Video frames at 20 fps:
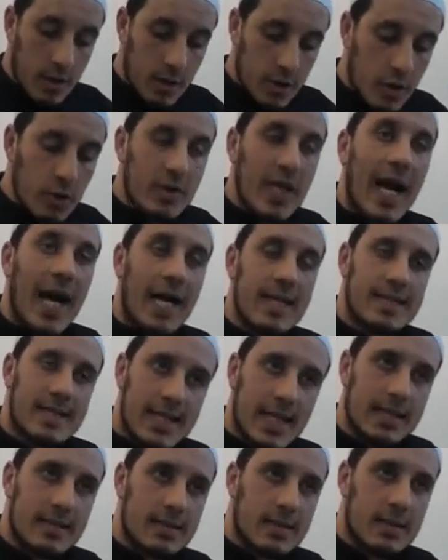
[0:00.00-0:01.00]
So that had
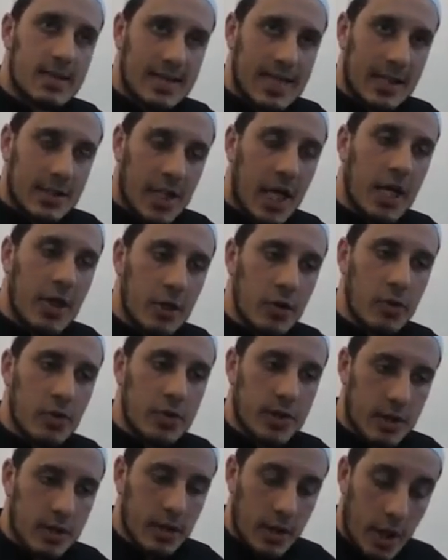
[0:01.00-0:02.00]
such a
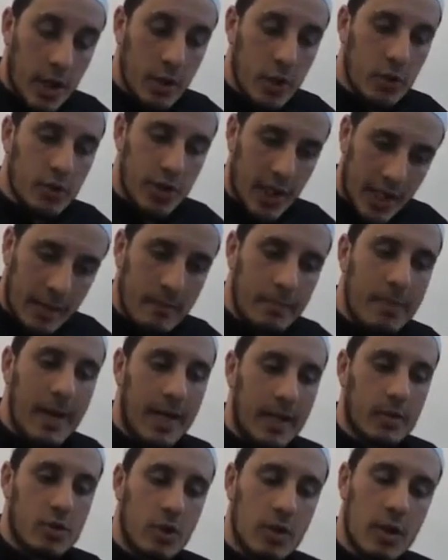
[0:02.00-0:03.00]
huge, huge
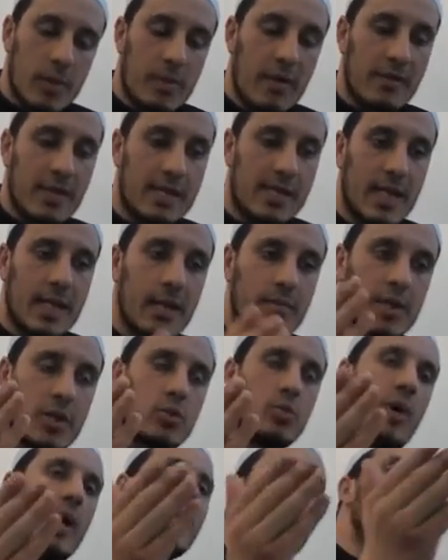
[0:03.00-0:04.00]
impact on the Prophet.
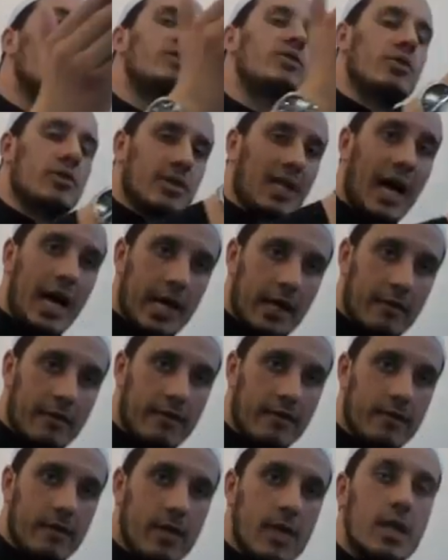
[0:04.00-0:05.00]
That's why he went to
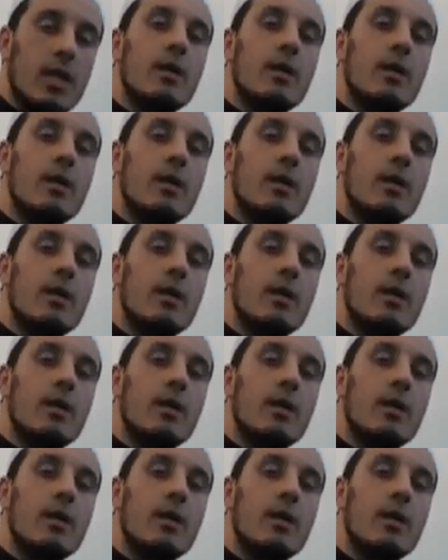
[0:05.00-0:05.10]
Ta'if.